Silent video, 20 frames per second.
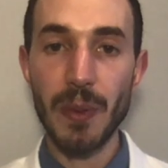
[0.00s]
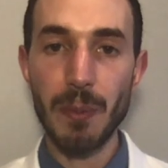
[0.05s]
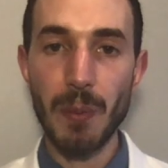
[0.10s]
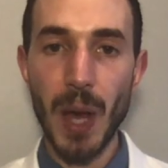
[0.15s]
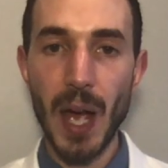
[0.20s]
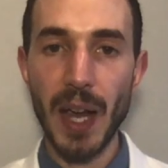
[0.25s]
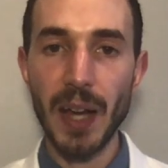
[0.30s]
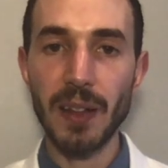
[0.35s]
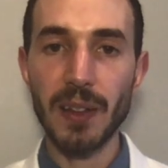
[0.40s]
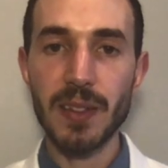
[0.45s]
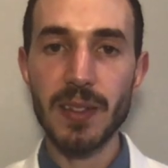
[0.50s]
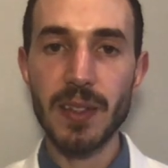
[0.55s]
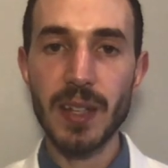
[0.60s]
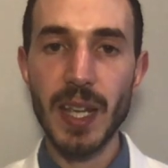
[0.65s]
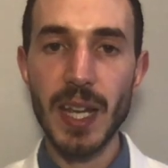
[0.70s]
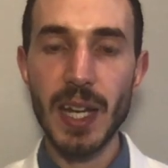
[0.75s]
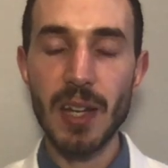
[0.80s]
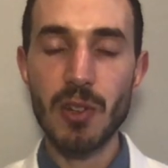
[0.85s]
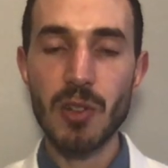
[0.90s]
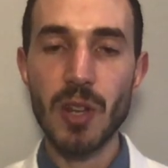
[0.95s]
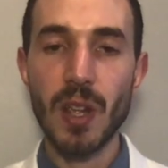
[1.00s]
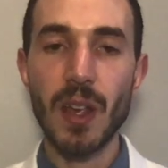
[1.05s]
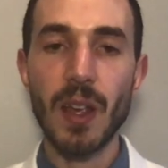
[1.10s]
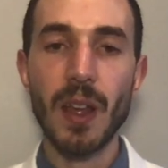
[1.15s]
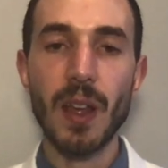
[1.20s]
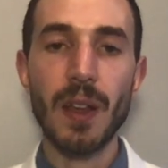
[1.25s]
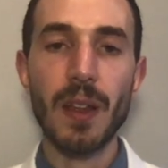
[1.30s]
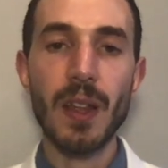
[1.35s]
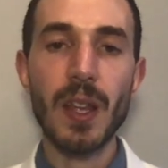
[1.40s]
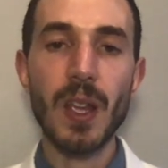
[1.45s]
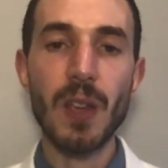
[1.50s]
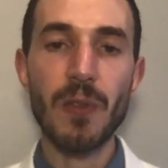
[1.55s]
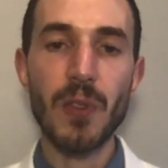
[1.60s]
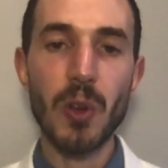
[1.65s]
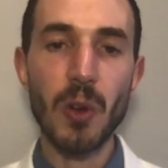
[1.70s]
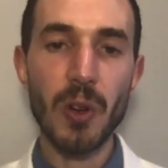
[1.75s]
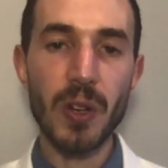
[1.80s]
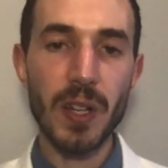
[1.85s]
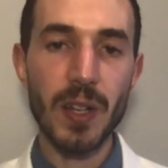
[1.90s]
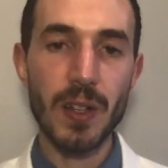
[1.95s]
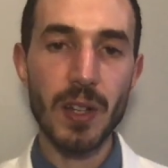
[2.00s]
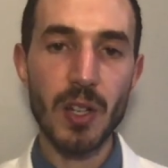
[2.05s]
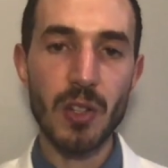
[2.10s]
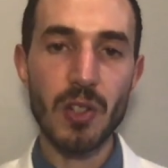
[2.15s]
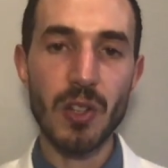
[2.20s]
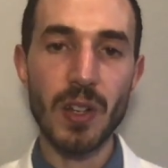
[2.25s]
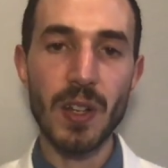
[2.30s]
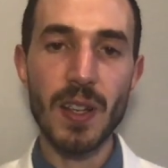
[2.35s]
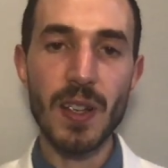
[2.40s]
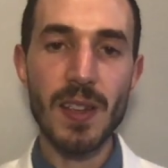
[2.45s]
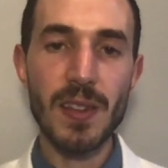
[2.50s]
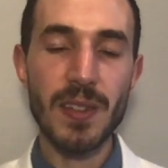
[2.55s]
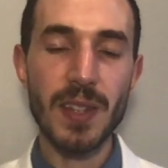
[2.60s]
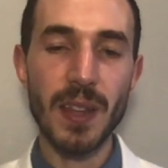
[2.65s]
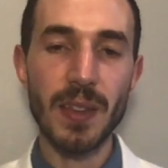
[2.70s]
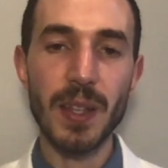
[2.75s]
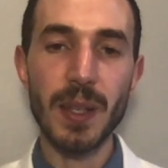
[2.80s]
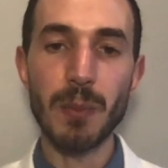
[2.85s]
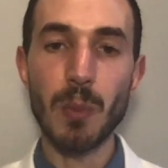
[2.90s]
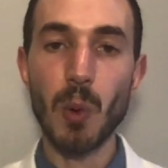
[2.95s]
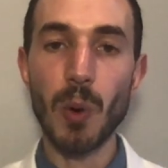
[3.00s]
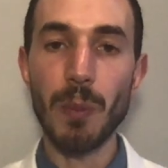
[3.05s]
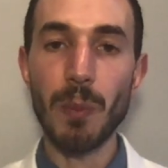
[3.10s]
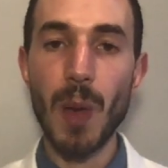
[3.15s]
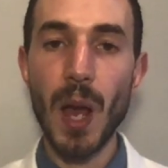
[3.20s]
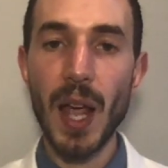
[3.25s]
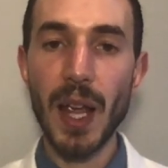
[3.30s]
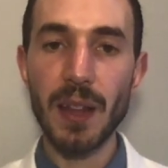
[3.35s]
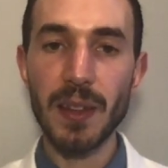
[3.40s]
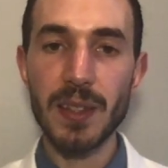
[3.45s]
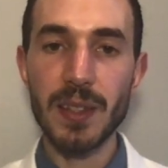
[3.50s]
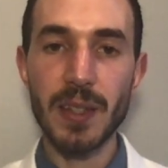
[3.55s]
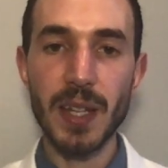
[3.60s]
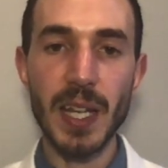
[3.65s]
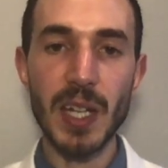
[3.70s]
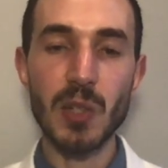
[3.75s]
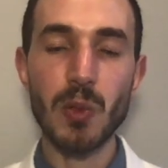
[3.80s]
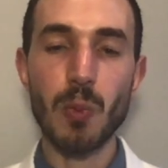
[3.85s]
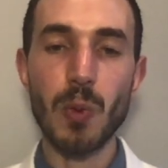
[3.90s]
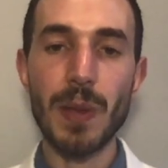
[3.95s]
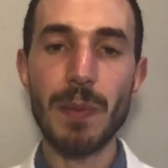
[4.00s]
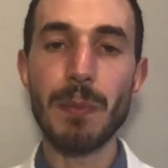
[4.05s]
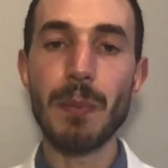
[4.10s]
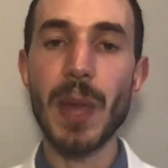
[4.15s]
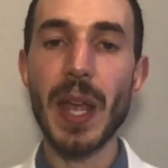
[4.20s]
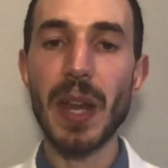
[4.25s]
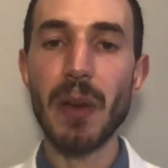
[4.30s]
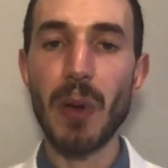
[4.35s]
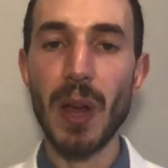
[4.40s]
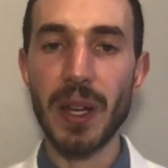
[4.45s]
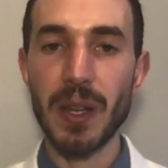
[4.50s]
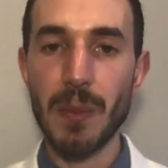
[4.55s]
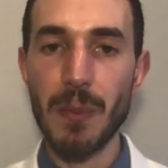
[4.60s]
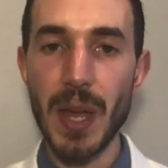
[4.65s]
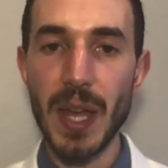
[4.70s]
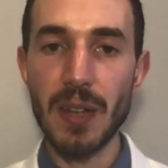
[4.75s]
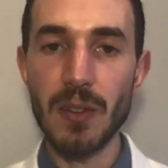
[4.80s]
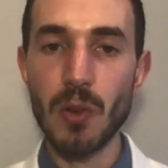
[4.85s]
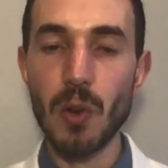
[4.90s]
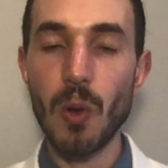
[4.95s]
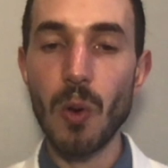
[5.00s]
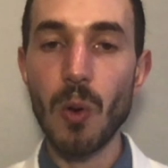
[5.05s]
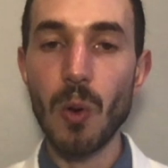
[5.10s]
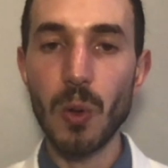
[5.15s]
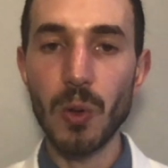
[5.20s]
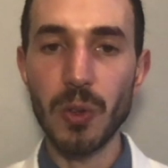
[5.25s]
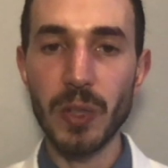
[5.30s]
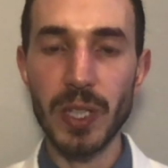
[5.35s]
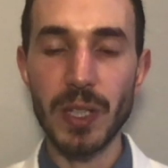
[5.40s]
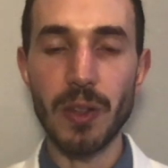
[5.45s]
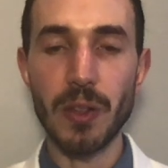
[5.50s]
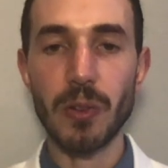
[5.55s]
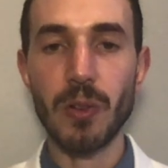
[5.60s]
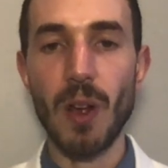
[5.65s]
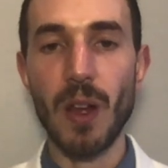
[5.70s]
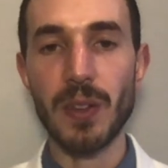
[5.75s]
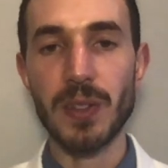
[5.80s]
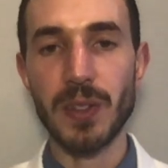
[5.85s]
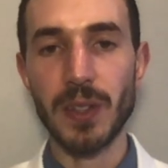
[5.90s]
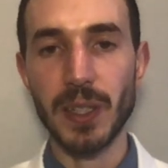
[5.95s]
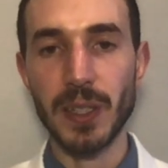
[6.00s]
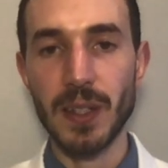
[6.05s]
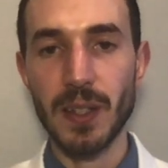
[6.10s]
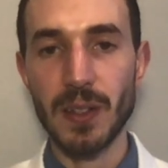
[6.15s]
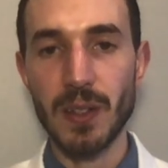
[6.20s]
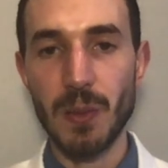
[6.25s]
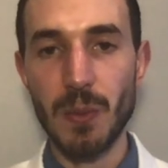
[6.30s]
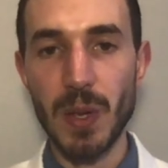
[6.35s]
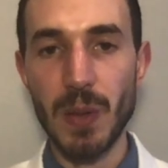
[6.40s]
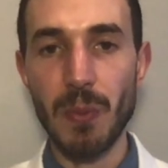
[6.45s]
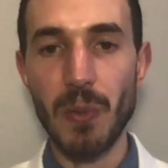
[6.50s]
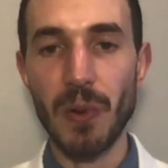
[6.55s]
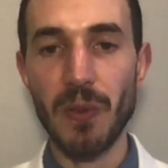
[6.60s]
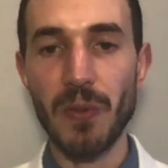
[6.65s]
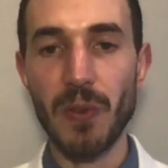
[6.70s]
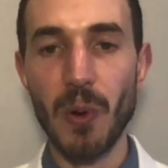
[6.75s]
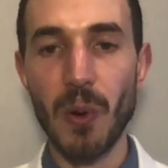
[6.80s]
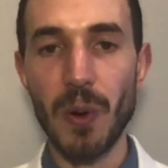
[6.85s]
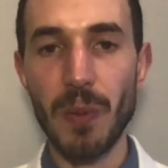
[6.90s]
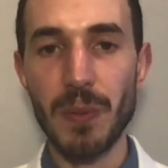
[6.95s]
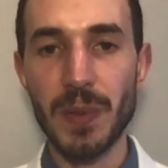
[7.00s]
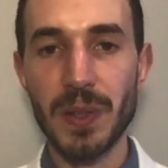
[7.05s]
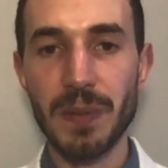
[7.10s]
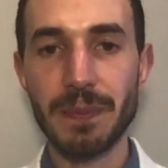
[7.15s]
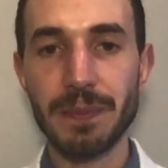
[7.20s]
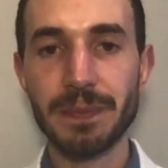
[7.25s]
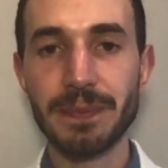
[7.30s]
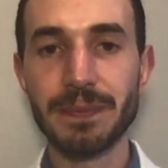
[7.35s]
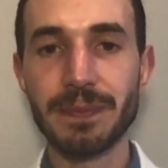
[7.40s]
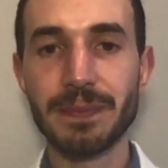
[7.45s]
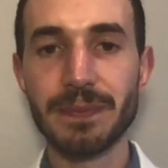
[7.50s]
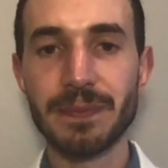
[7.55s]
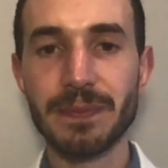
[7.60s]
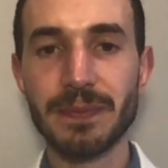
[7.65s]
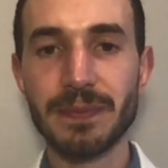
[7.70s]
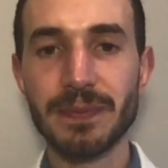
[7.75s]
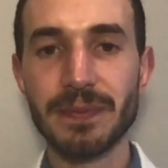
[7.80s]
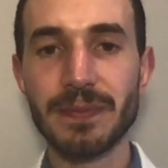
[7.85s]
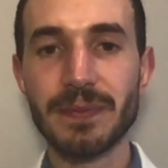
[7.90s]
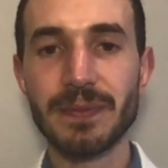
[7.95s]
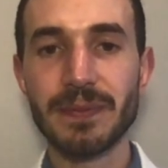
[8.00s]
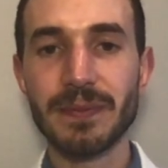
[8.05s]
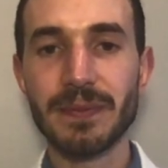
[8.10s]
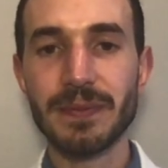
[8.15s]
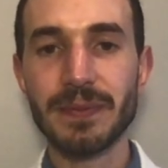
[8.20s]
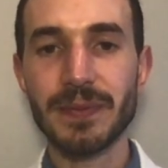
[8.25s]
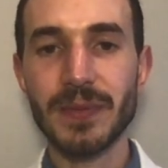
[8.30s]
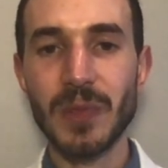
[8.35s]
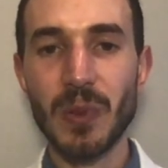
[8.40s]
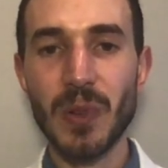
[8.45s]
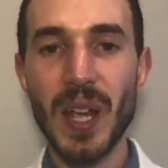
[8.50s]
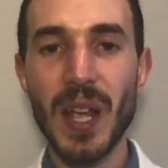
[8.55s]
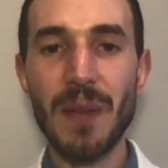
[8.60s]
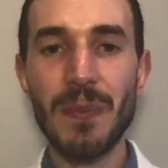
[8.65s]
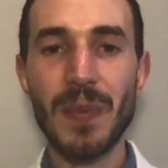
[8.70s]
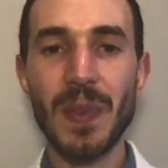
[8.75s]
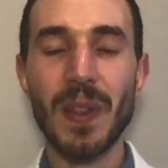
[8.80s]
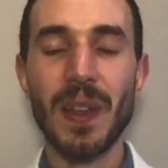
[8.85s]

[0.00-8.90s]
the mild stage. If your condition is in the more mild stage, we may recommend only the cross-linking to be performed. Okay?